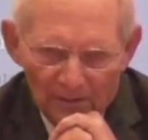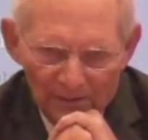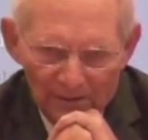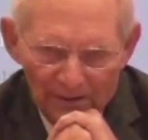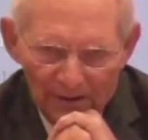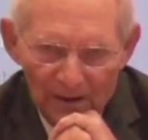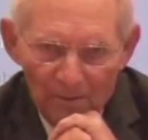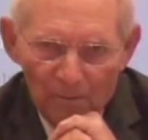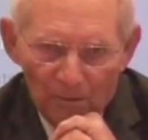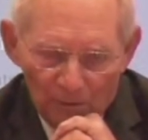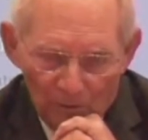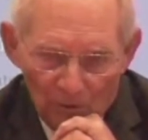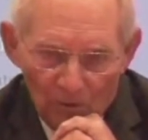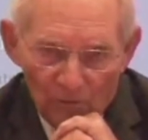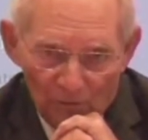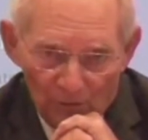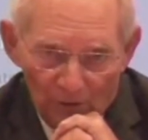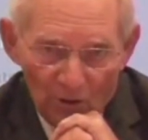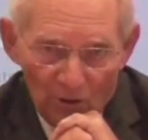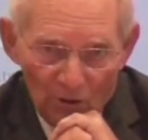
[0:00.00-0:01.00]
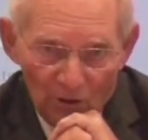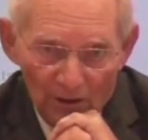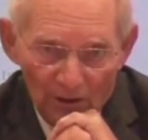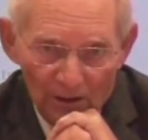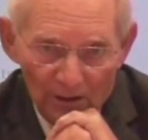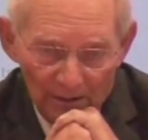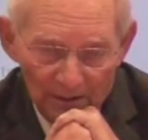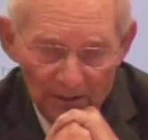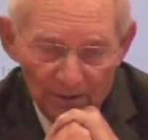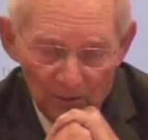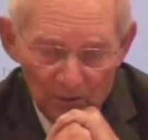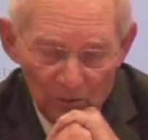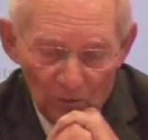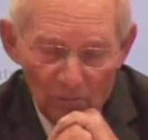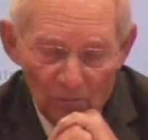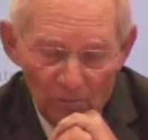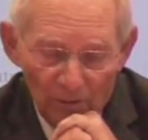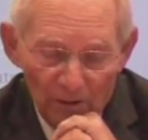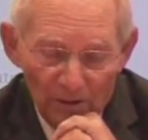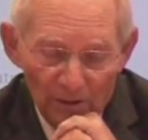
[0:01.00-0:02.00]
the neighbors of Russia in the
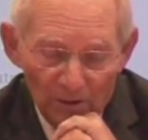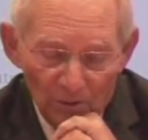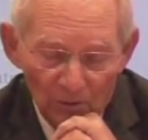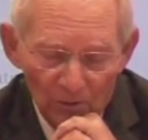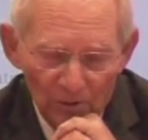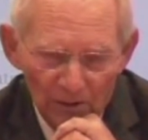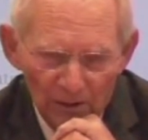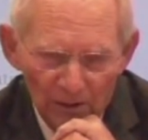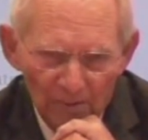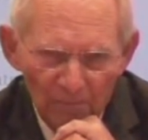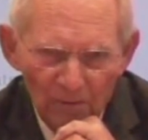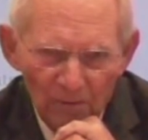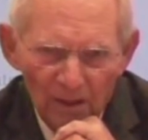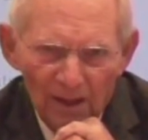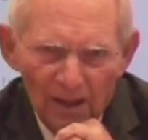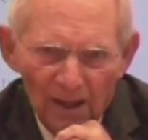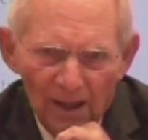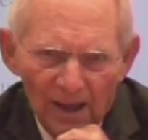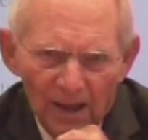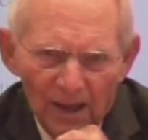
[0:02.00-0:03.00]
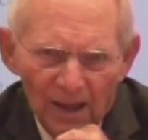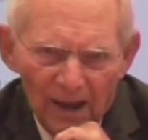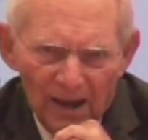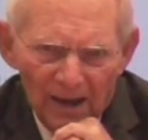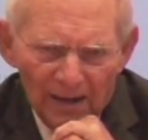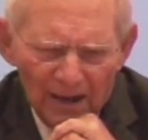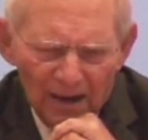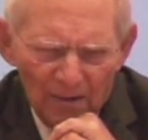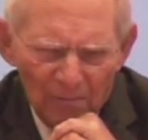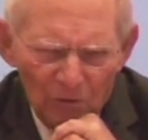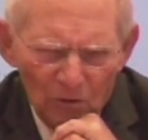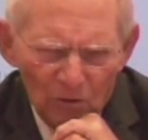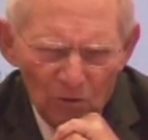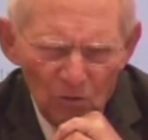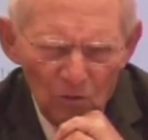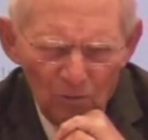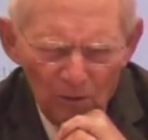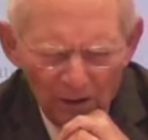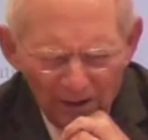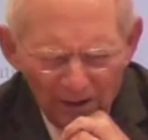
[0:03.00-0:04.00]
European Union, and I would do